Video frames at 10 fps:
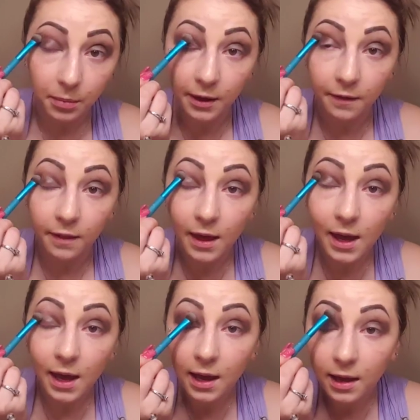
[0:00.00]
But
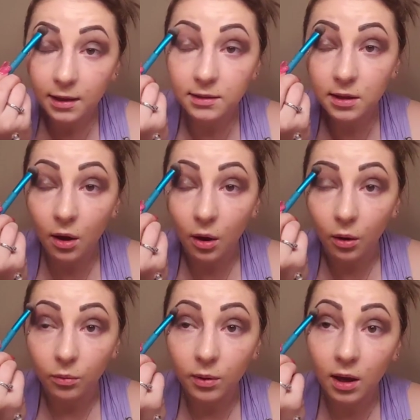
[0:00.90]
that's
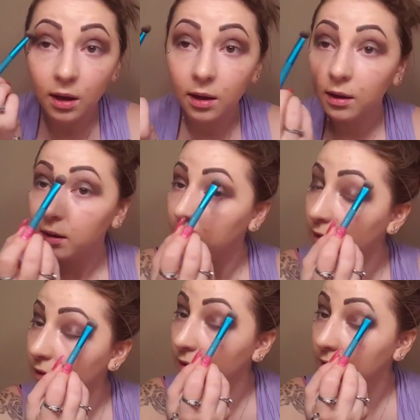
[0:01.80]

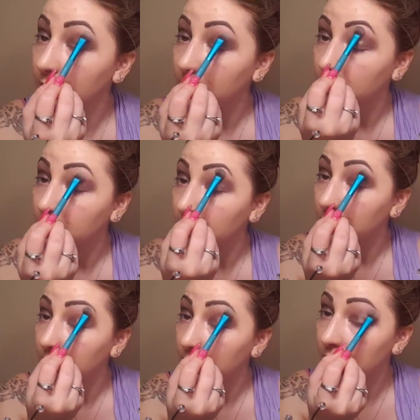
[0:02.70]
alright.
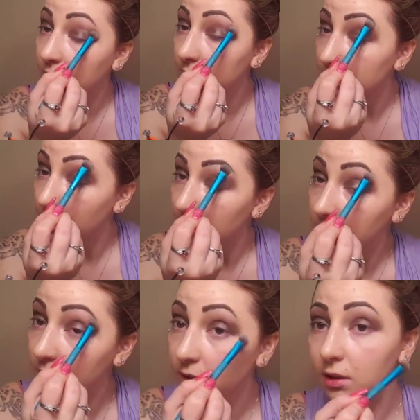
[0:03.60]
It's
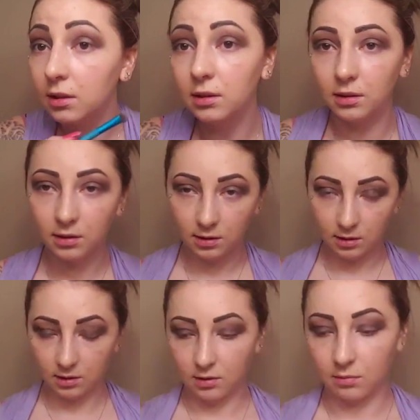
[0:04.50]
sparkly.
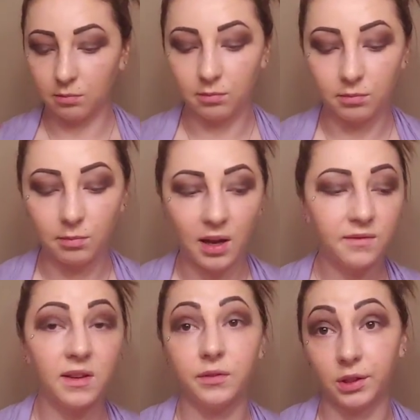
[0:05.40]
My
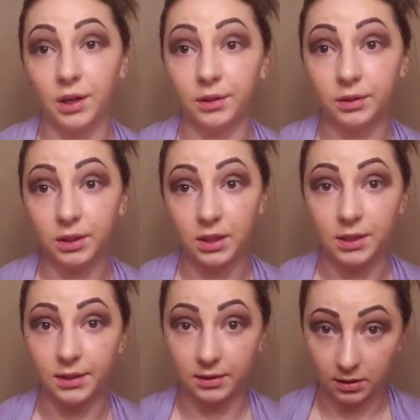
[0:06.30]
favorite color
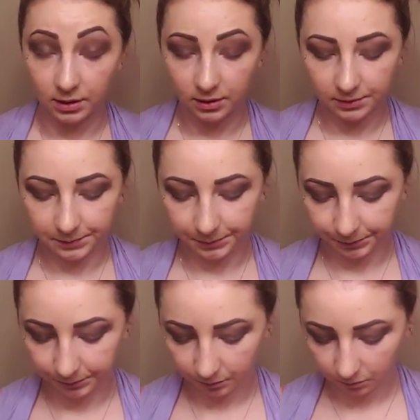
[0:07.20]
is glitter.
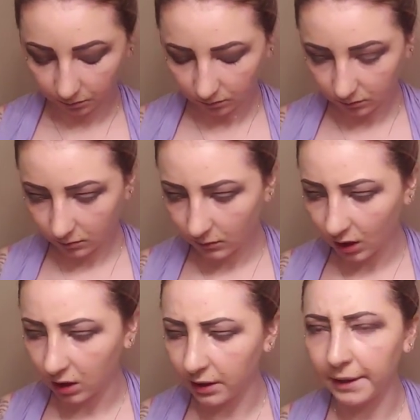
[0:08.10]

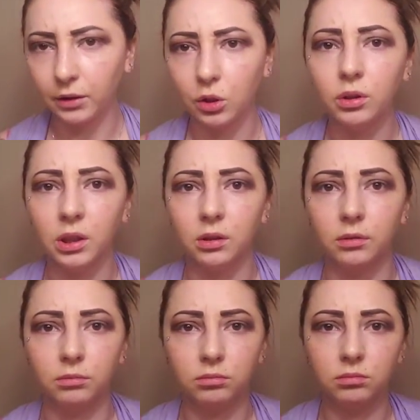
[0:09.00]
Now you can
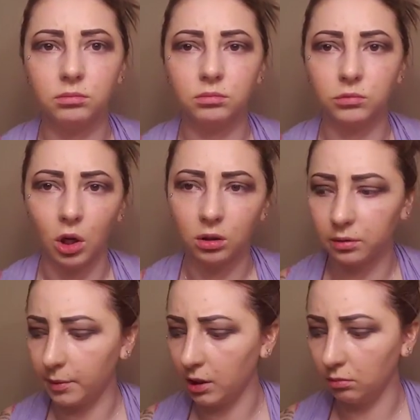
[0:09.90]
talk
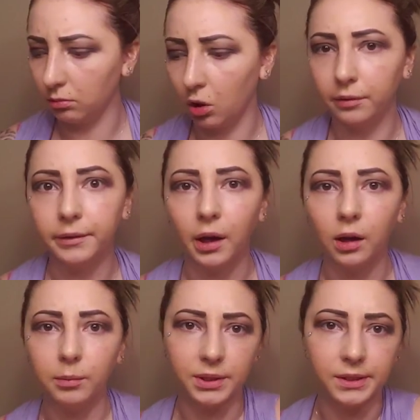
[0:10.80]
to me all the
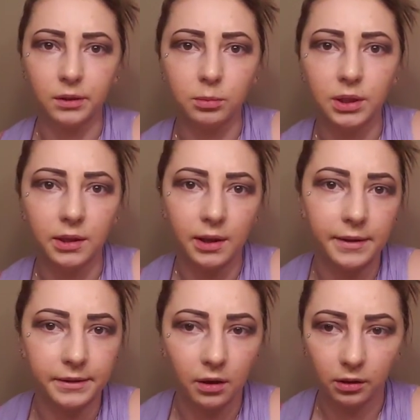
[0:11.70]
time and tell me that
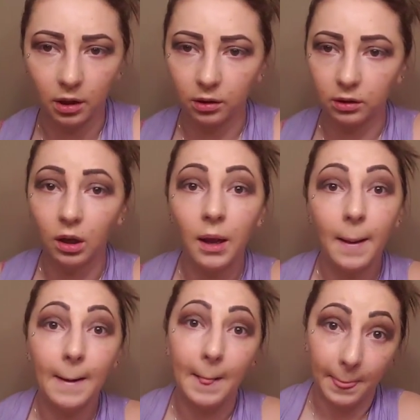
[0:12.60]
that's not a color.
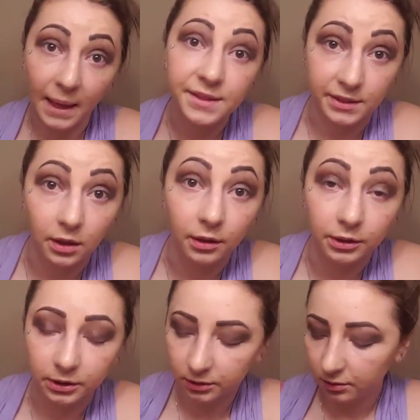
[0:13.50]
That's a
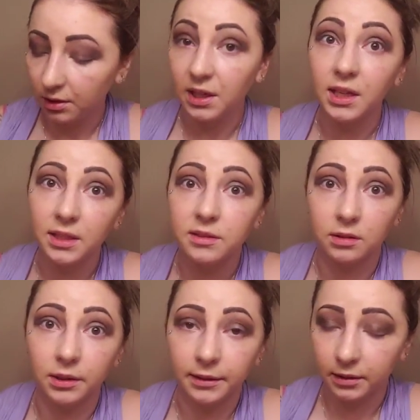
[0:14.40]
color. It's
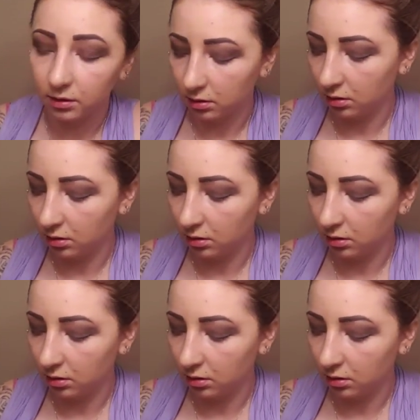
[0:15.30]
glitter.